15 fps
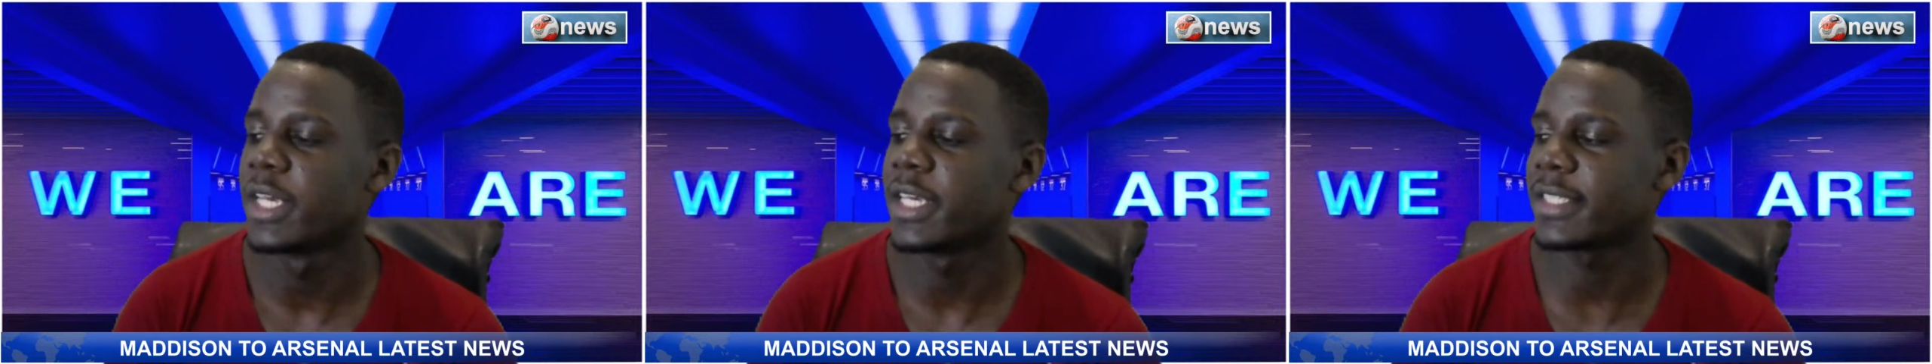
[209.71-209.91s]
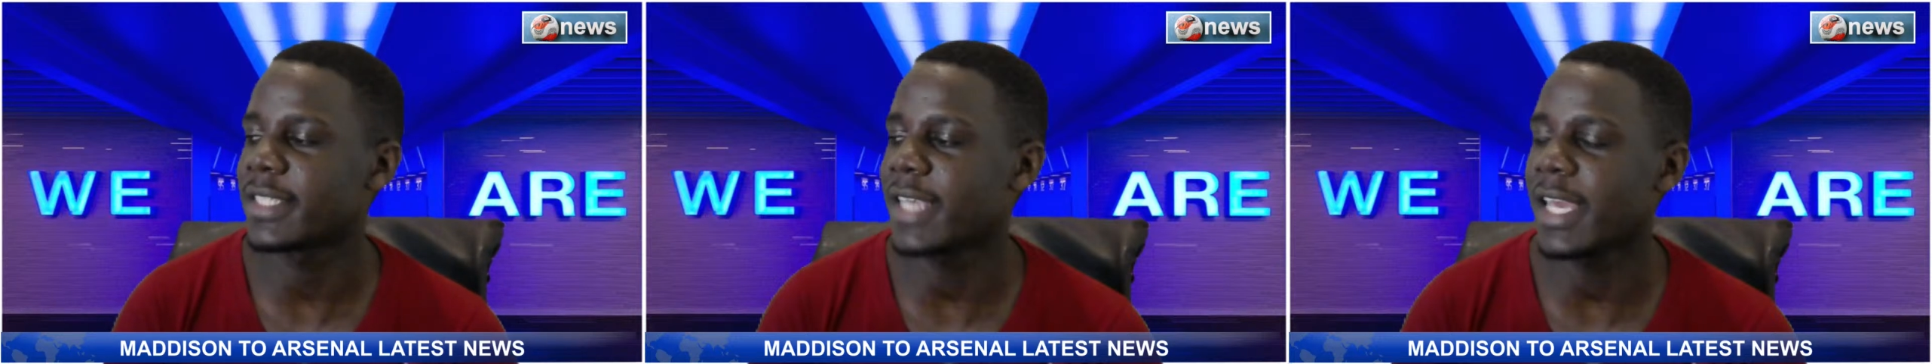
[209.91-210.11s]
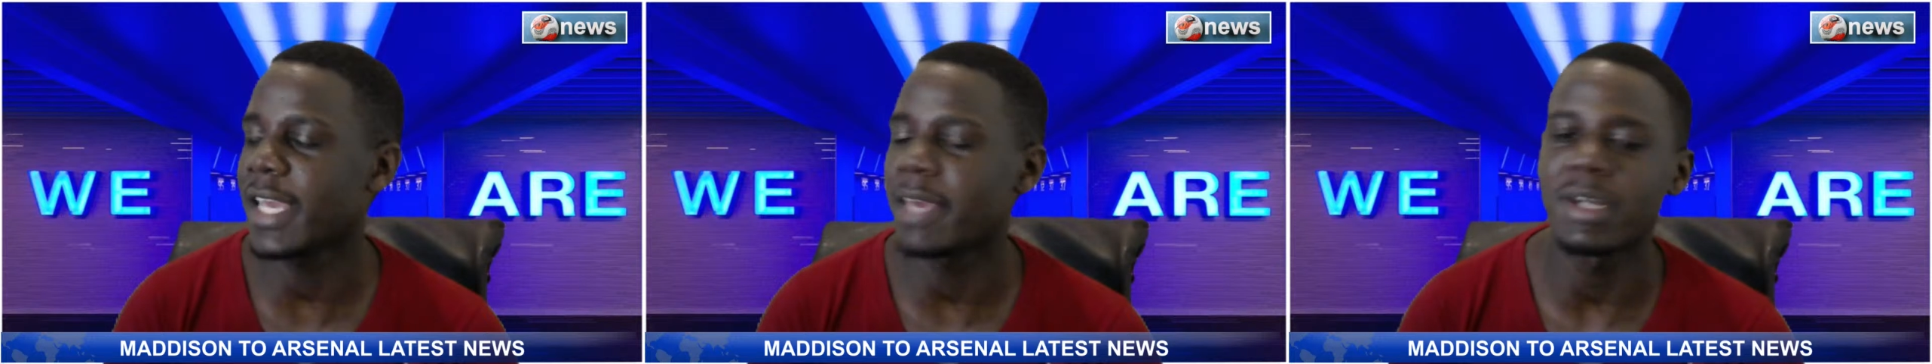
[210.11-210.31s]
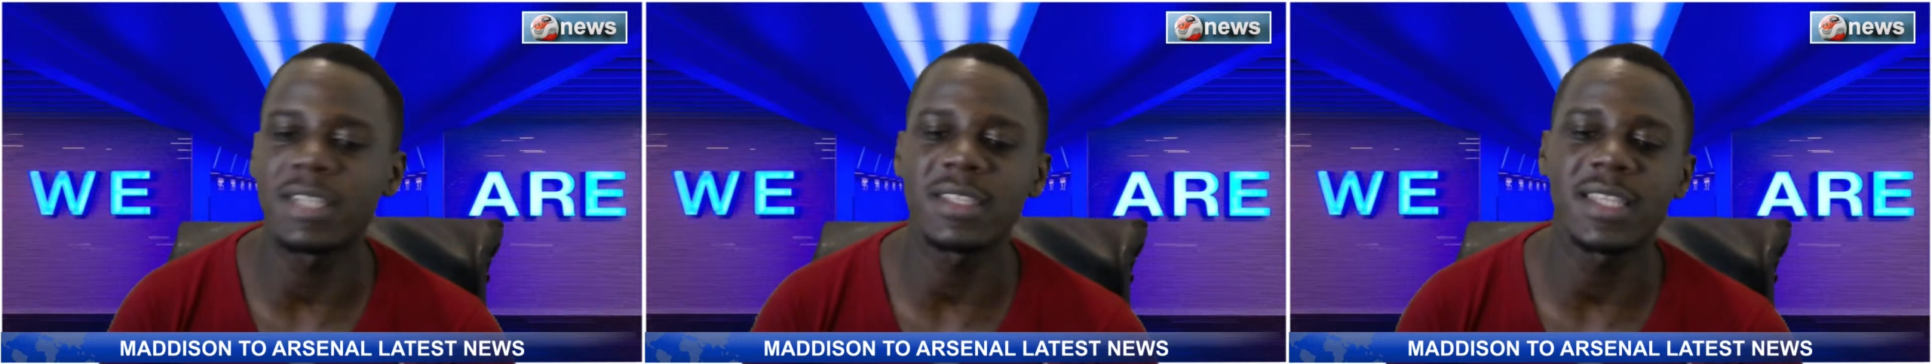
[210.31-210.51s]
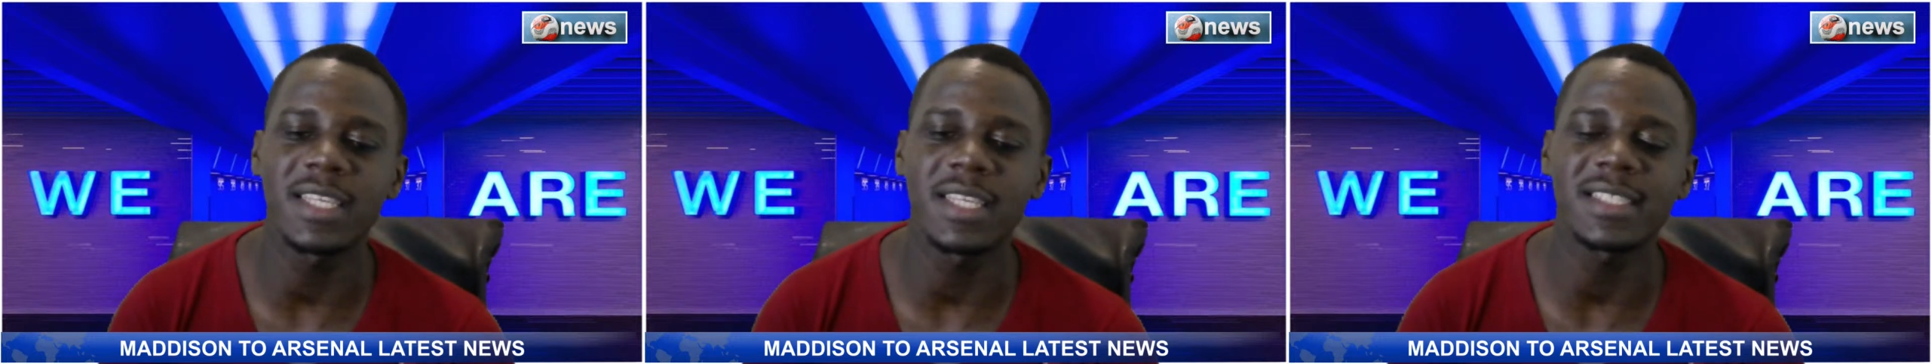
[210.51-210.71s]
his game, and
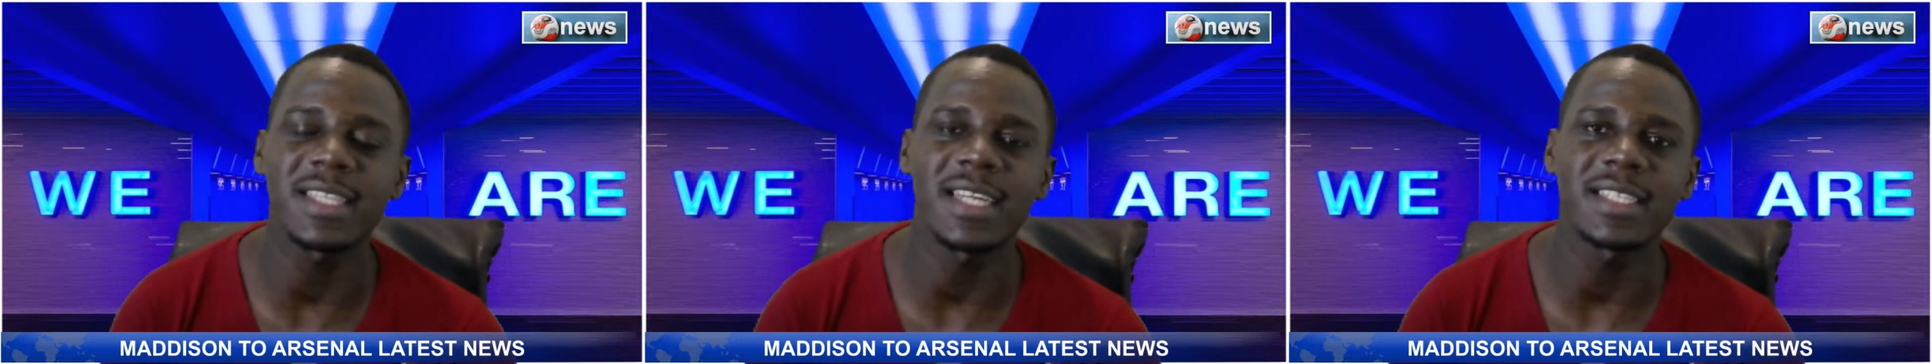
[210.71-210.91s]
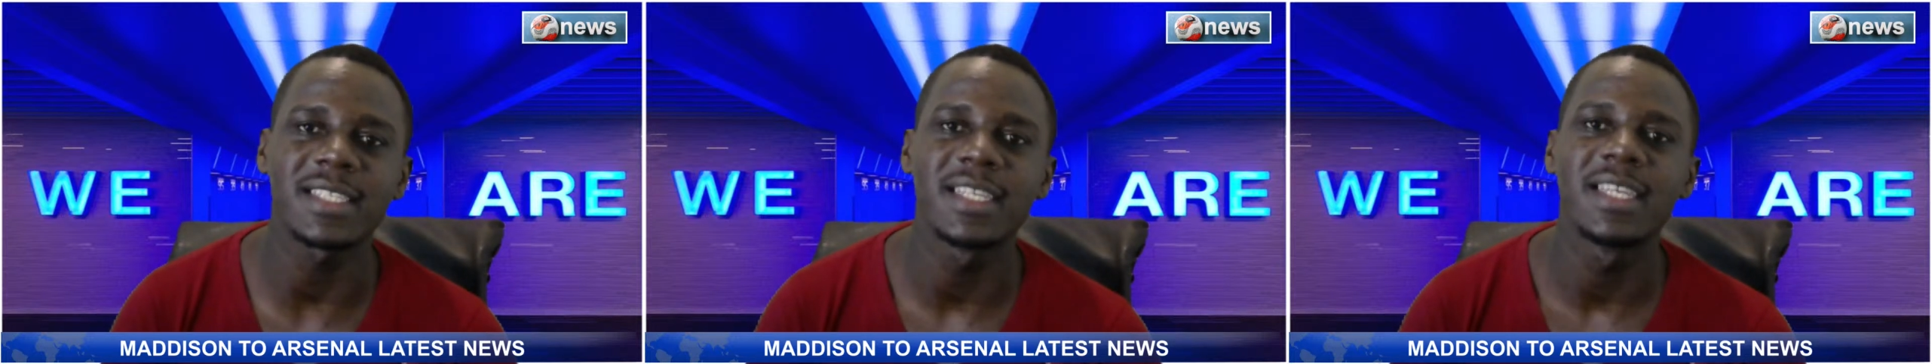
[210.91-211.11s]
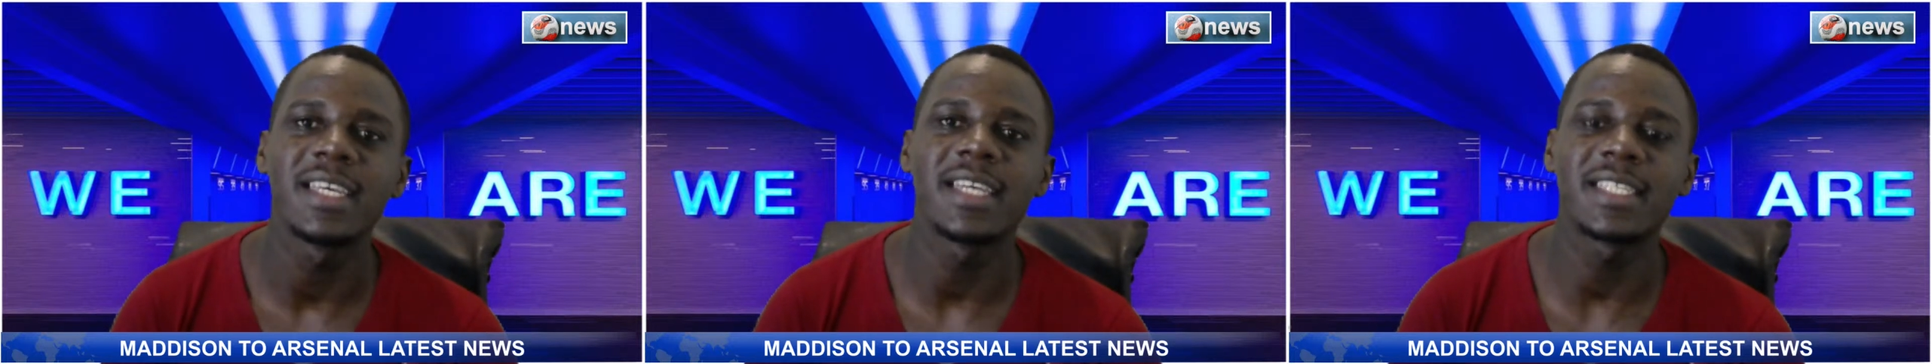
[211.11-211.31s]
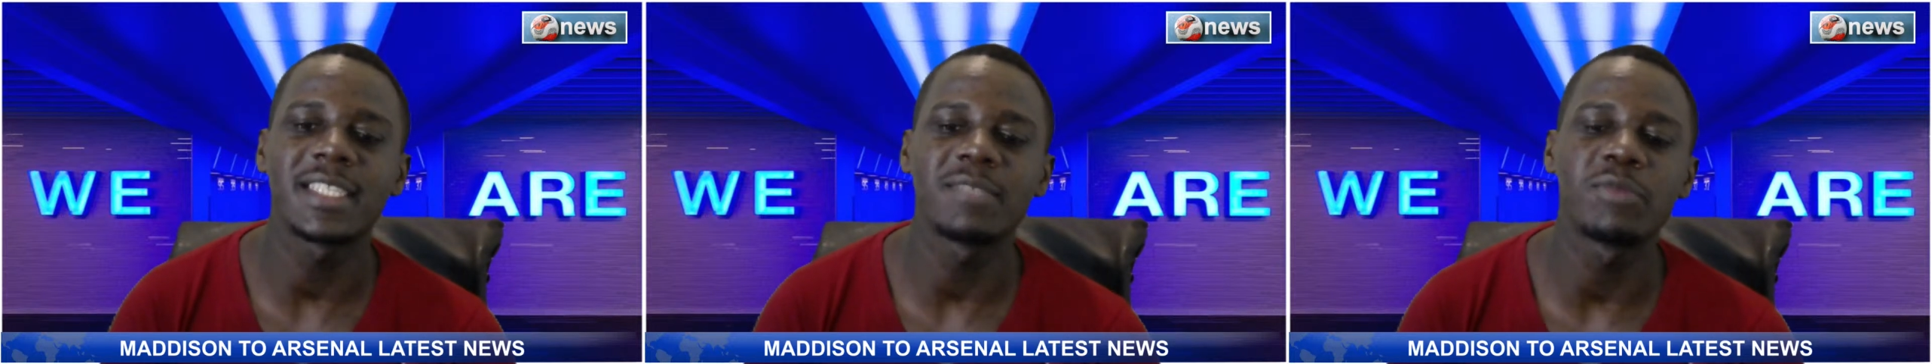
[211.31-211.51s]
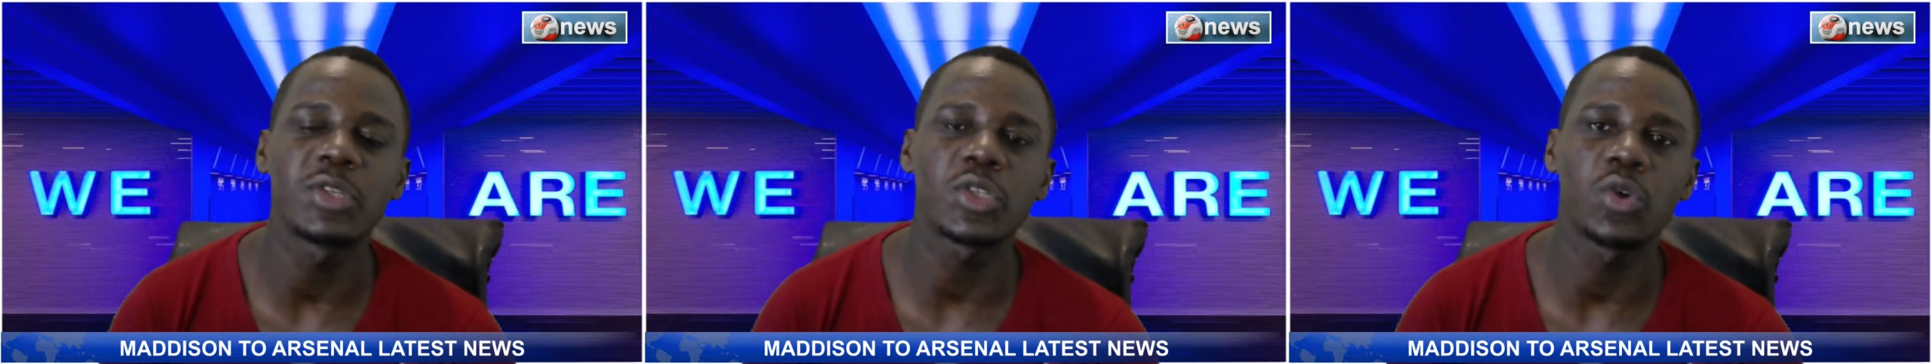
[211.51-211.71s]
he thinks that a
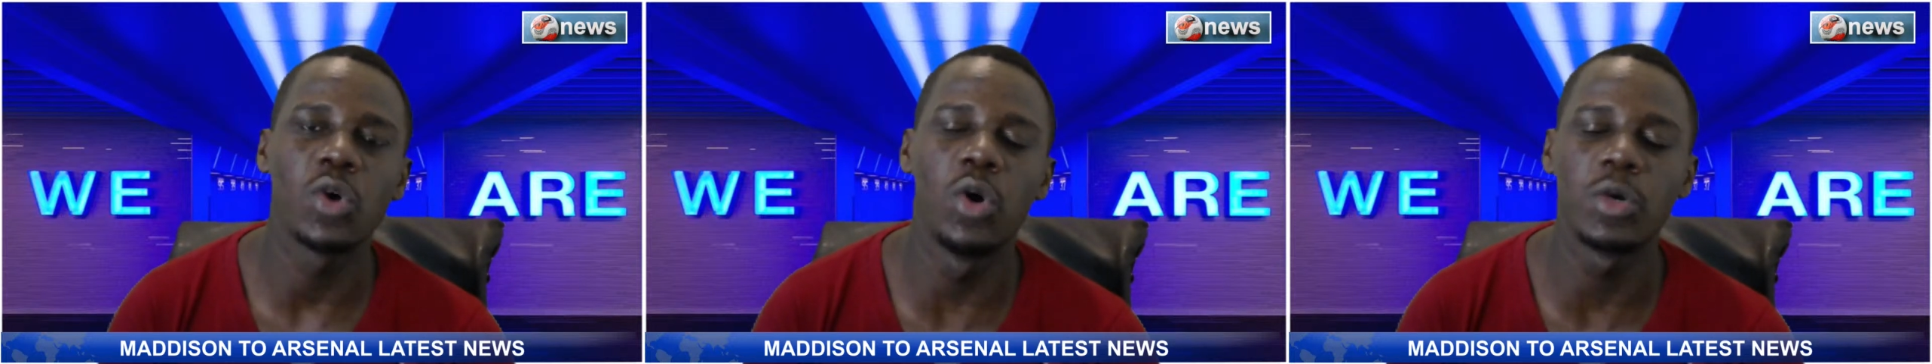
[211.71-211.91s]
team which